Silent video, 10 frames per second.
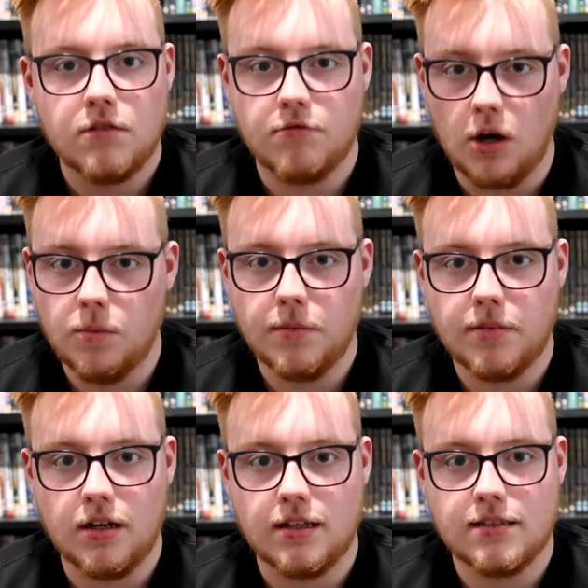Roman
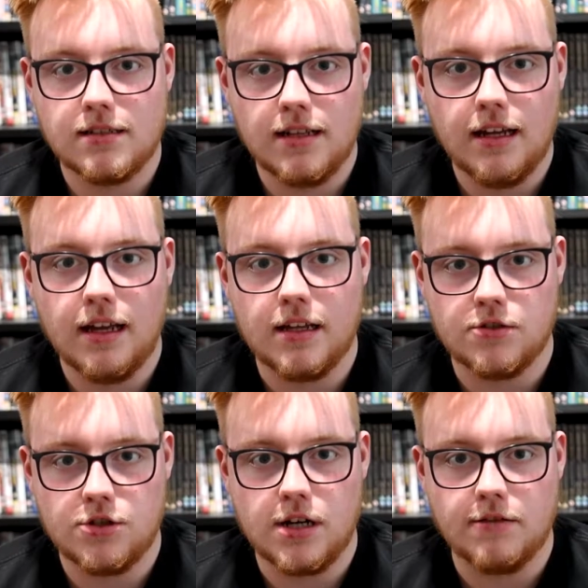Polanski and
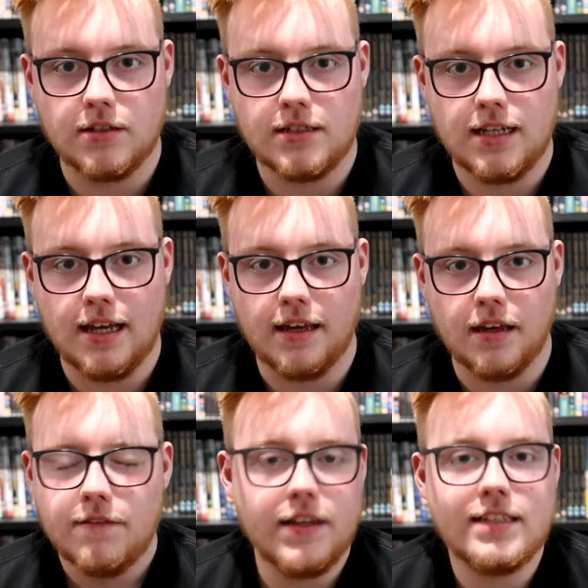Sharon
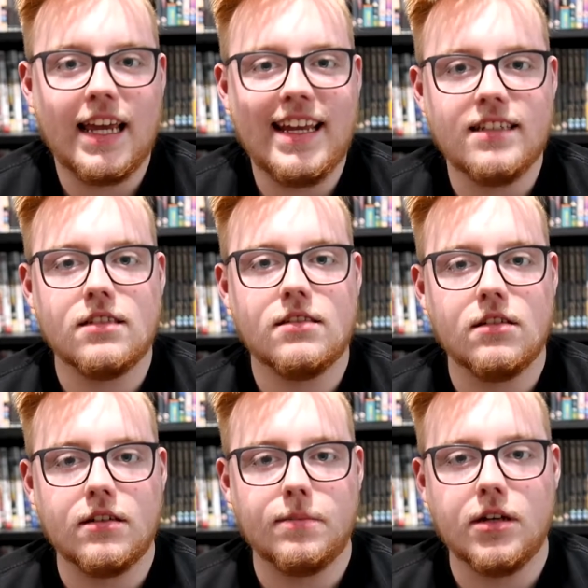Tate. This
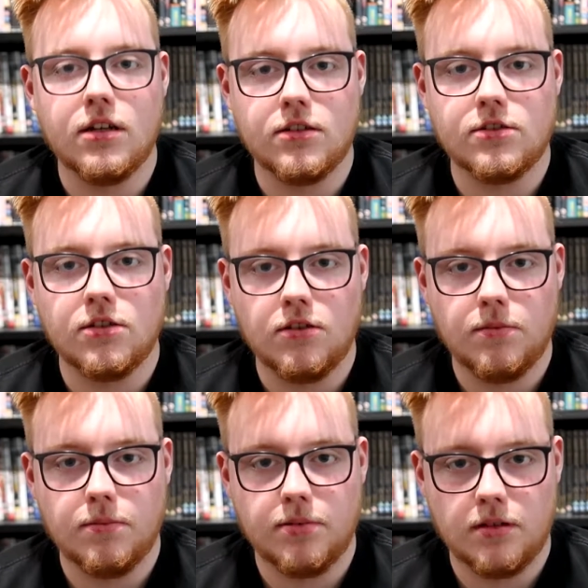instantly perks up
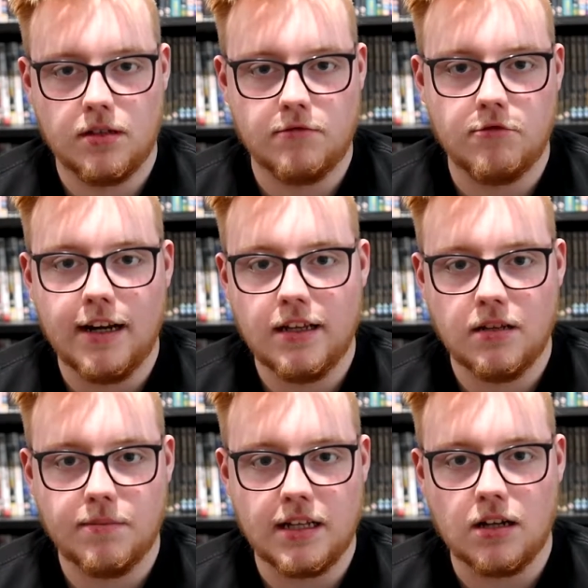
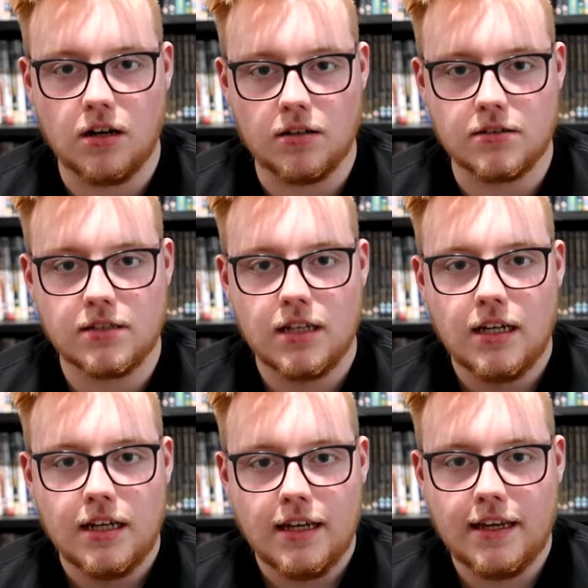Rick because
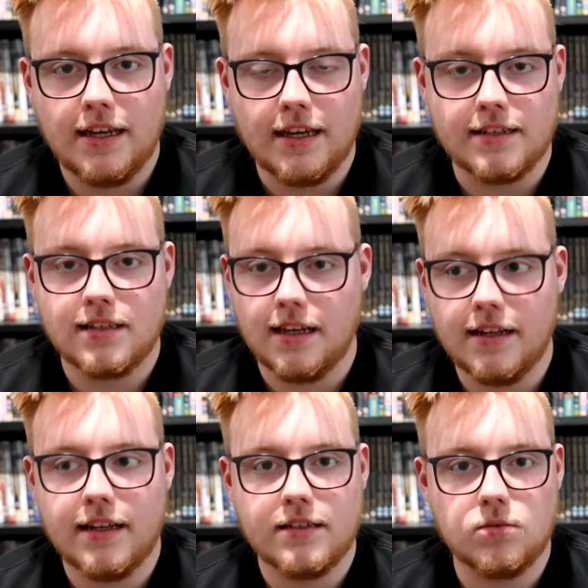he is, in
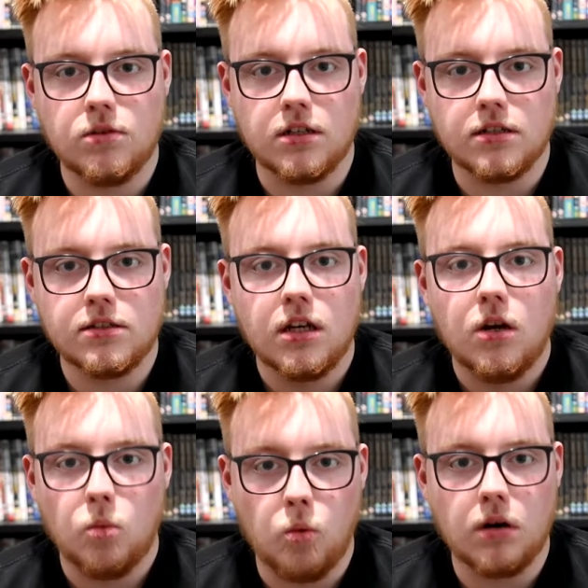his words,
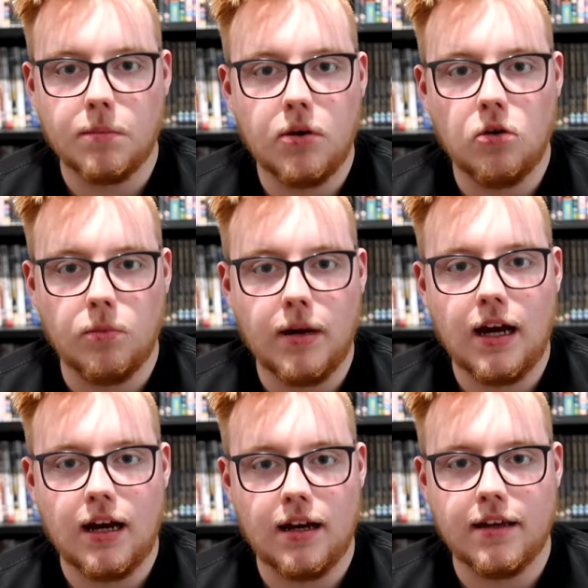one pool
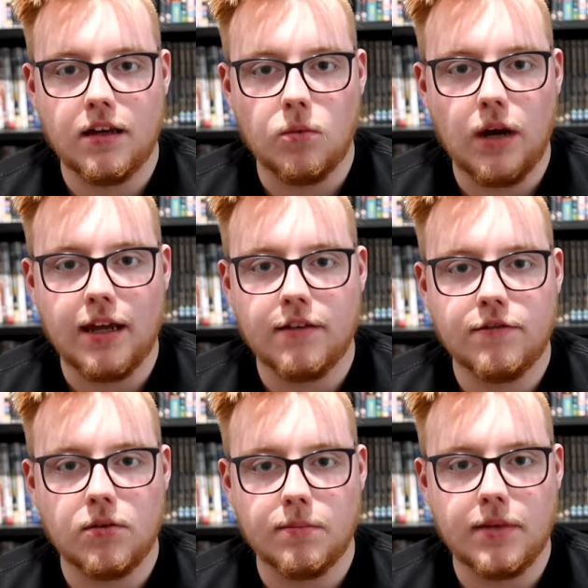party away
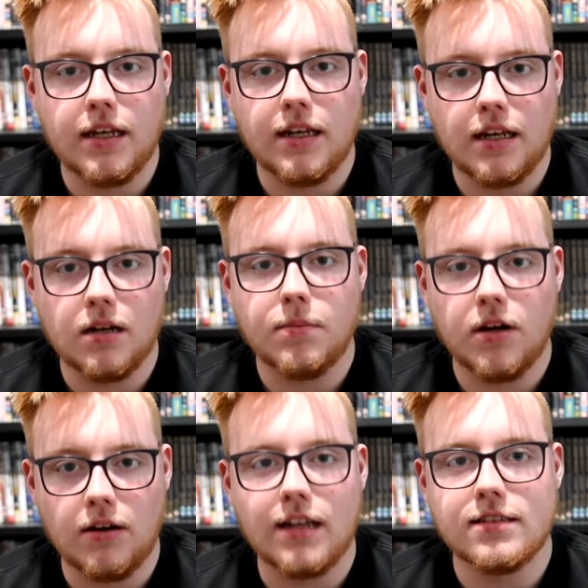from being in a
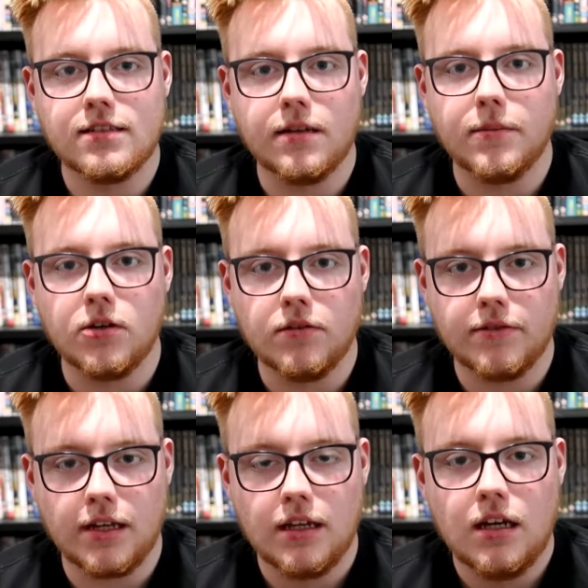Polanski
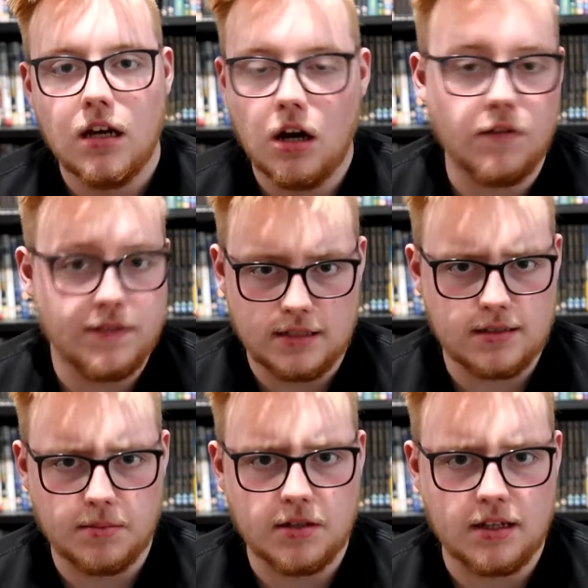movie.
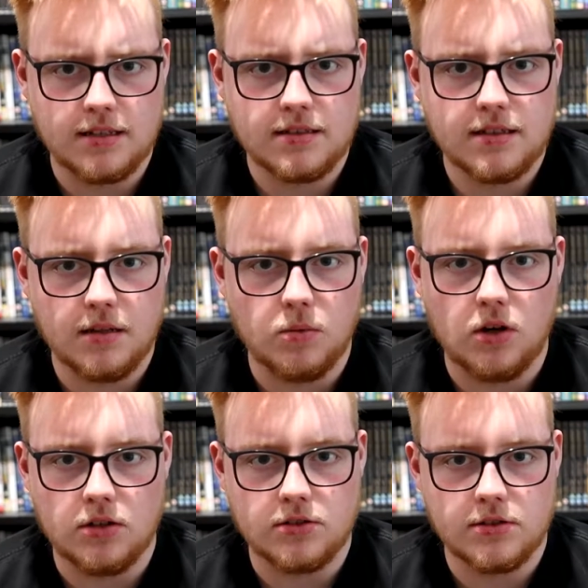Obviously Polanski
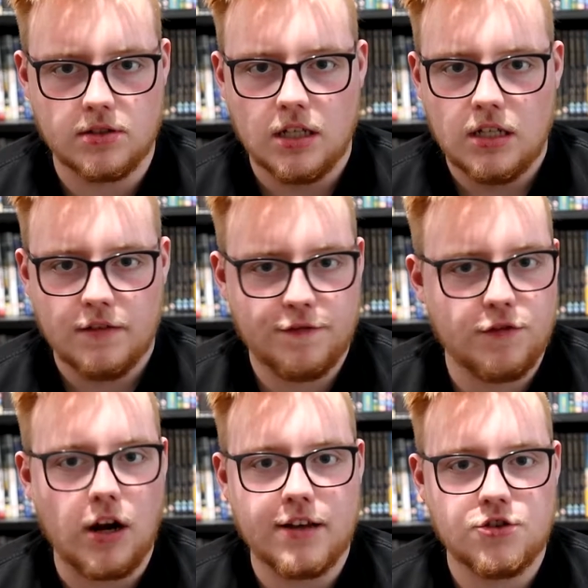was
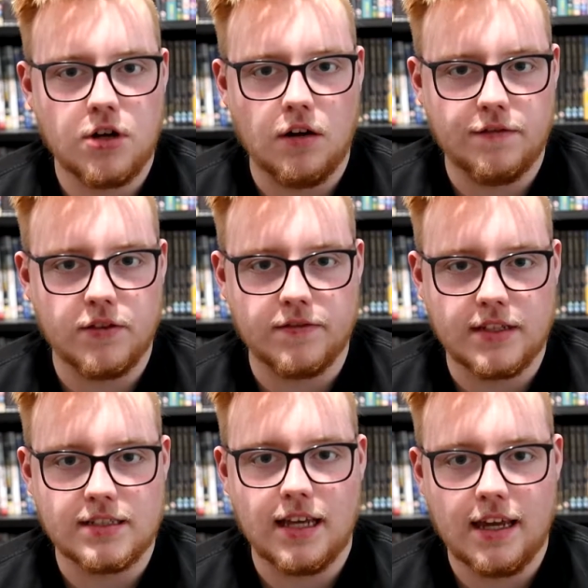fresh off of
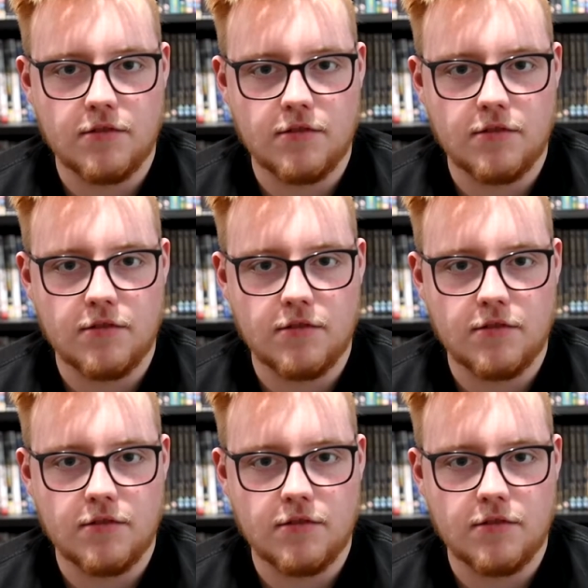his hit